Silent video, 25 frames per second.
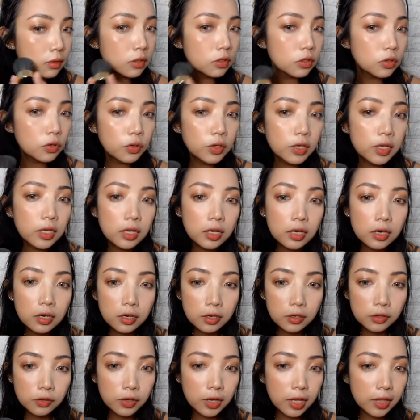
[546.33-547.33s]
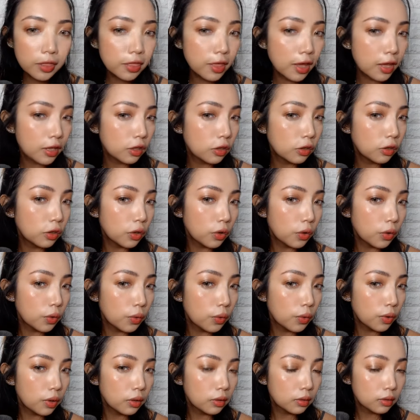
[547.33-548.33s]
so here look at that
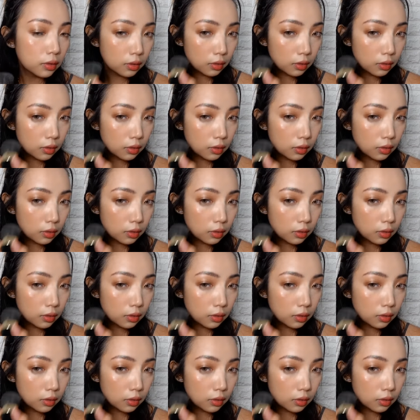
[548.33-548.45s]
glow